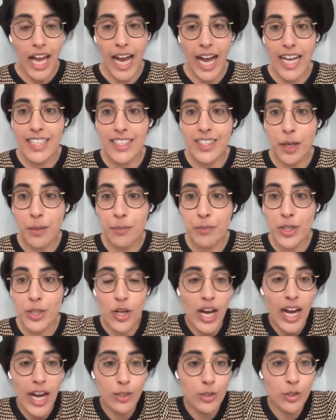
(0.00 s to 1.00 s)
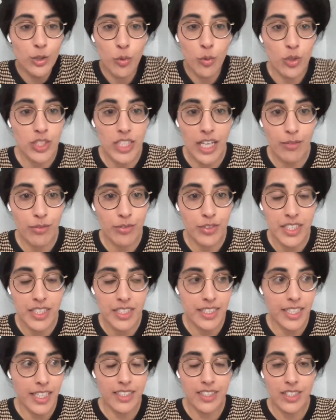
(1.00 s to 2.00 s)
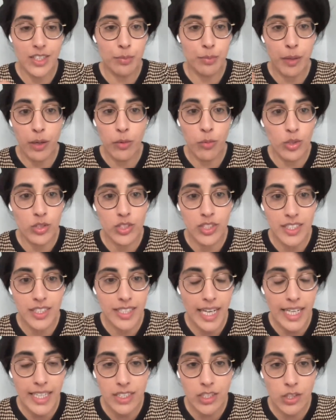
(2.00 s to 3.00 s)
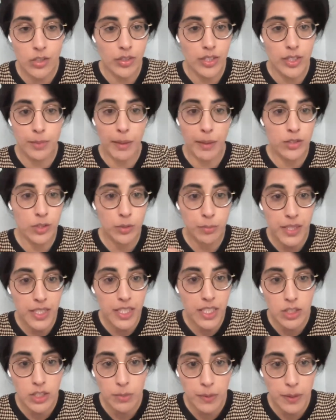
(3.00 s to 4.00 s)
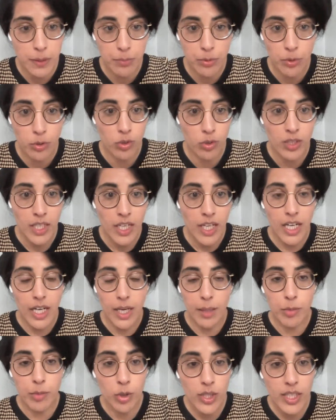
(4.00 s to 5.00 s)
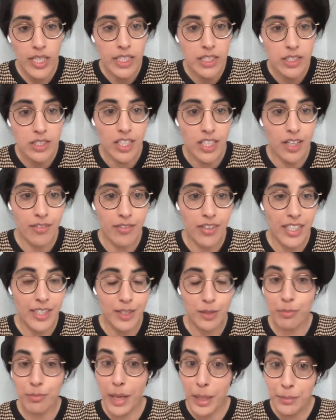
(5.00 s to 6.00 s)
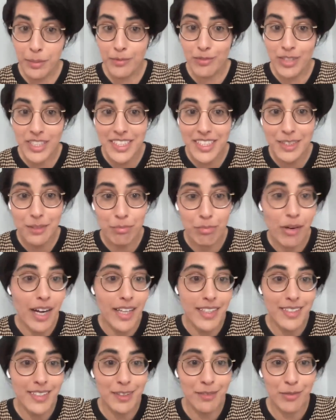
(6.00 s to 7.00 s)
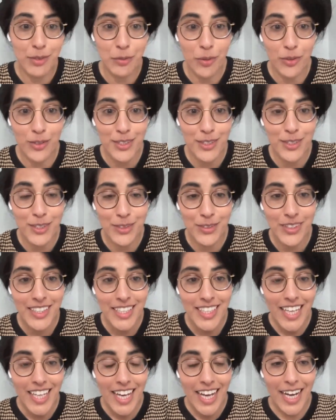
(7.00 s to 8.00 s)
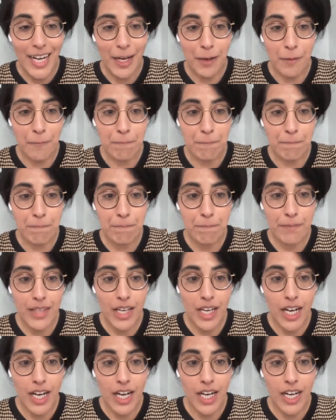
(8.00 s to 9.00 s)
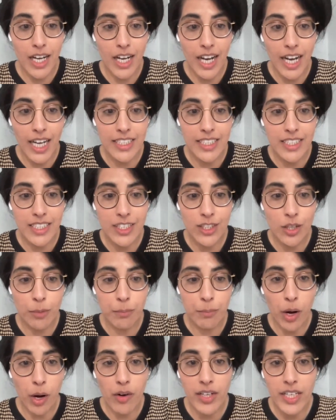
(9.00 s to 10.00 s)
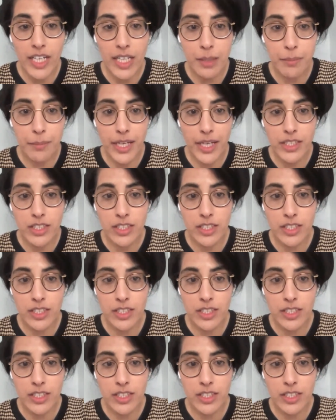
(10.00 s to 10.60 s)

And um, you know, how do you watch out for these things? It's about watching data. It's about speaking to people, um, looking at surveys, maybe reading the press if you want to. Um, uh, and you know, barring any major